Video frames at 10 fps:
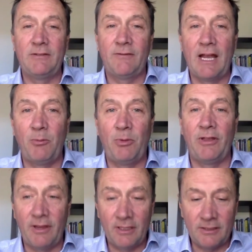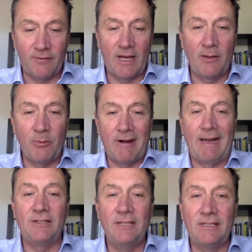developer that the developer
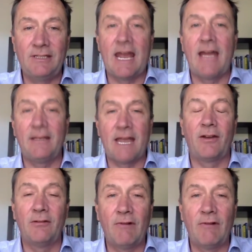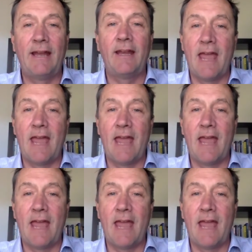actually sat down and read